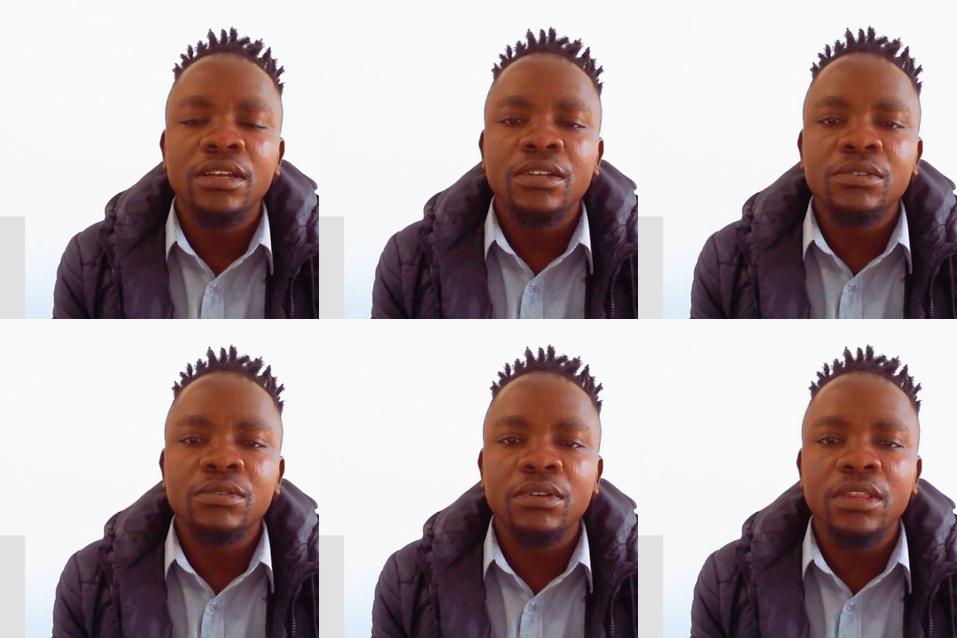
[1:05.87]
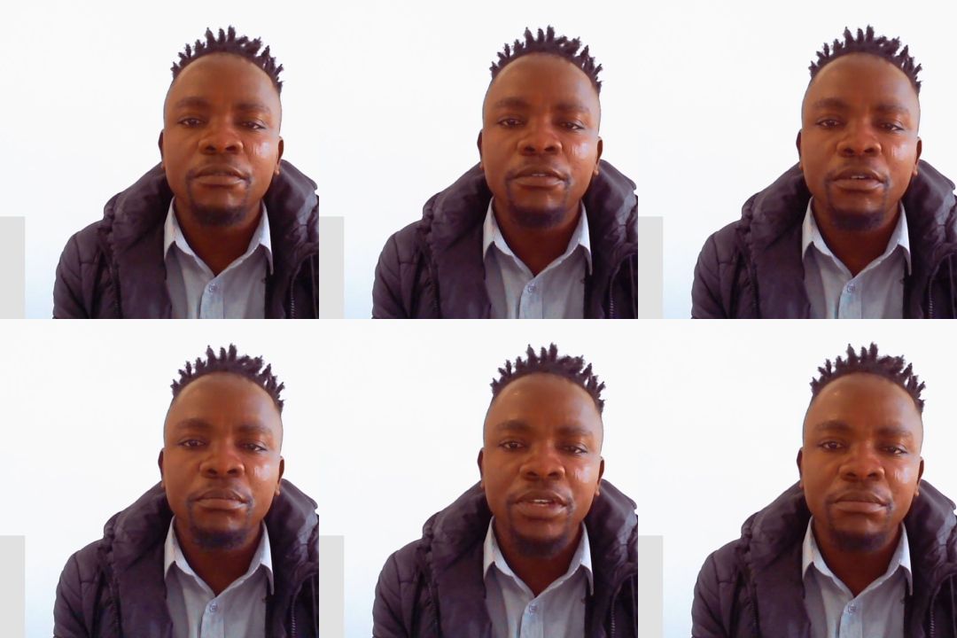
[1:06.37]
so the
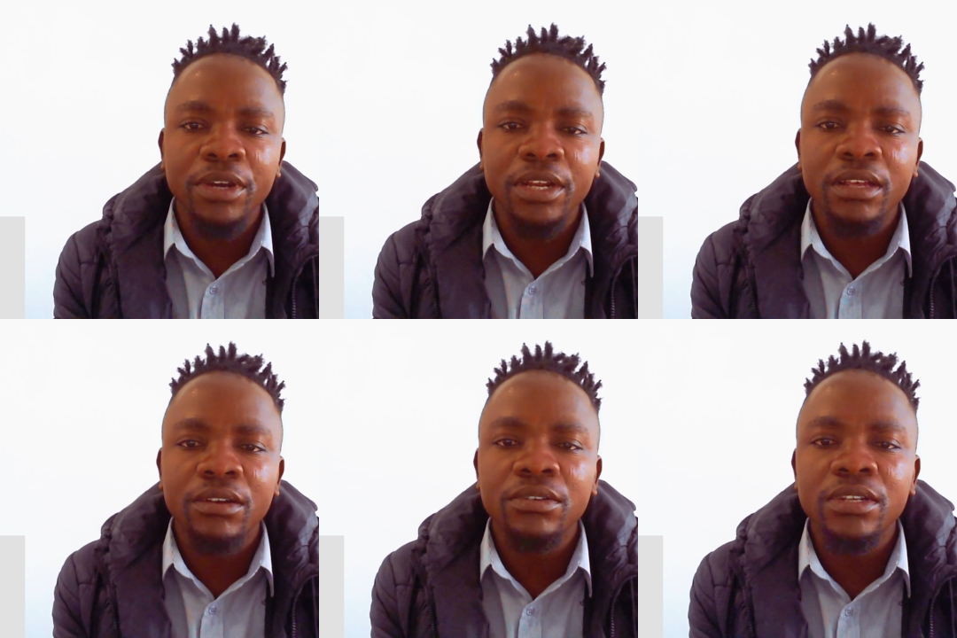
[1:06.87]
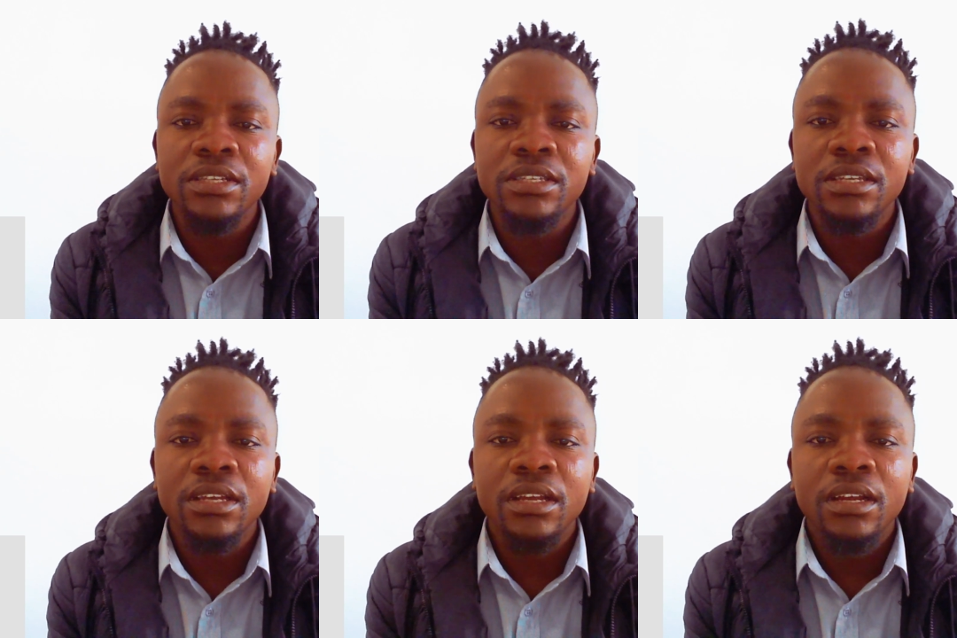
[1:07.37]
4-bit binary
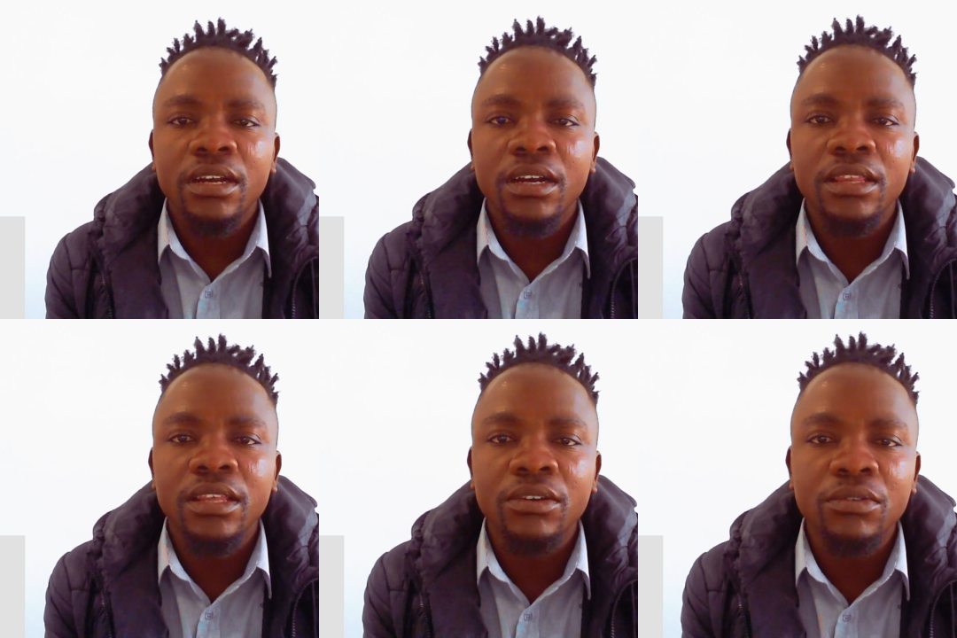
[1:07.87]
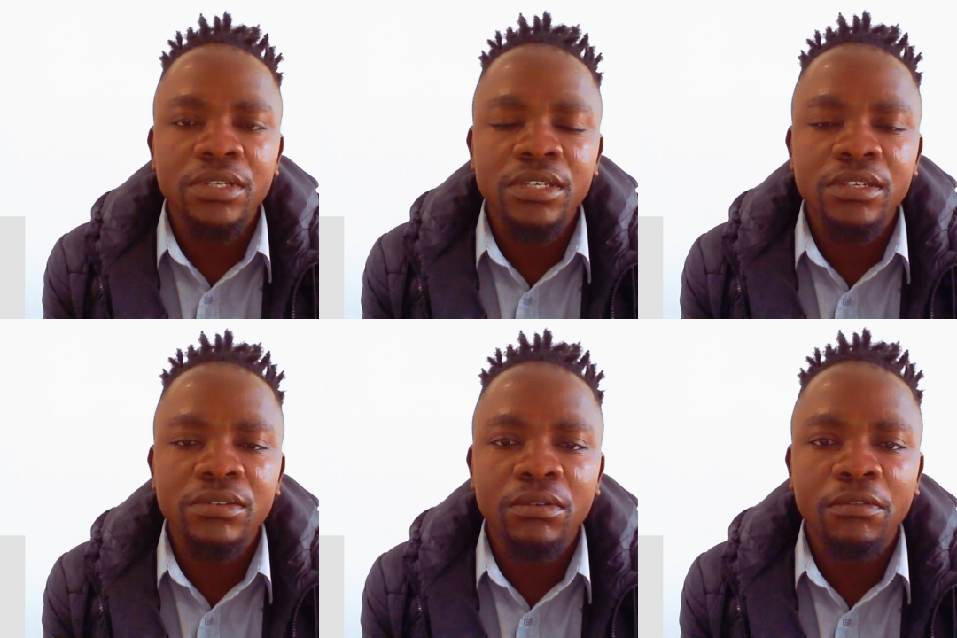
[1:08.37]
units, they
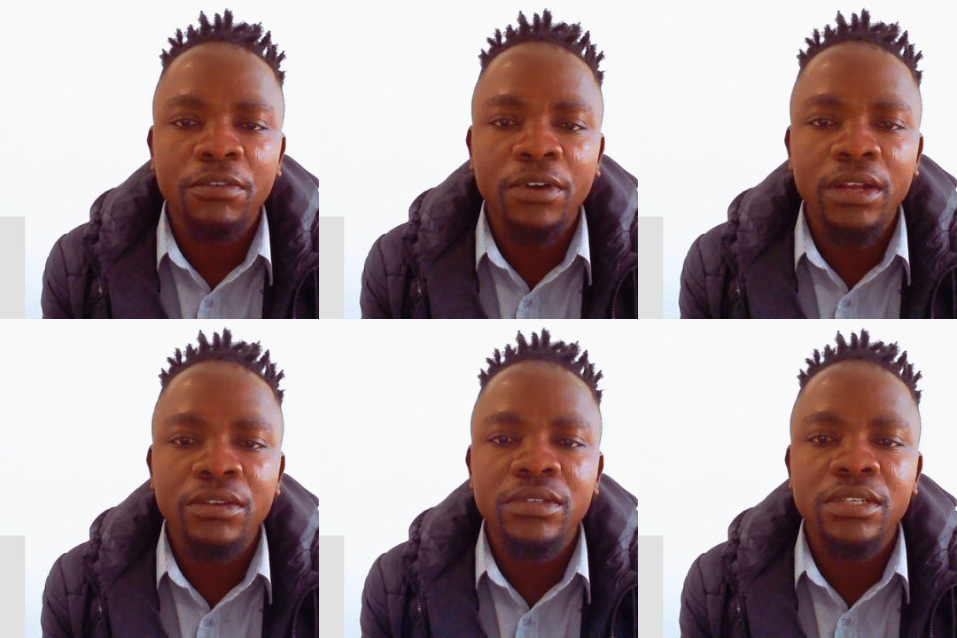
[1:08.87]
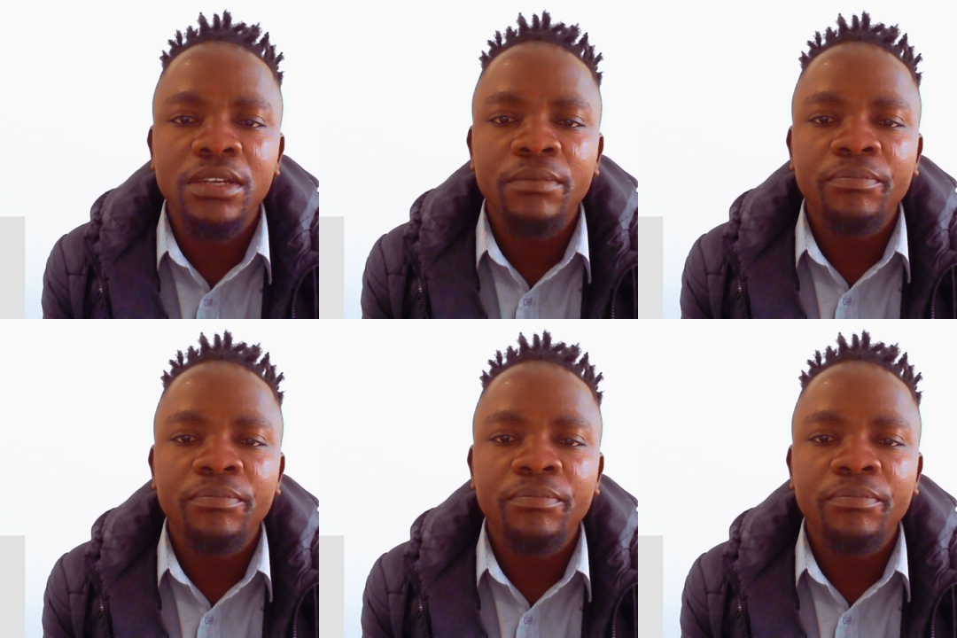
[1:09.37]
consist of values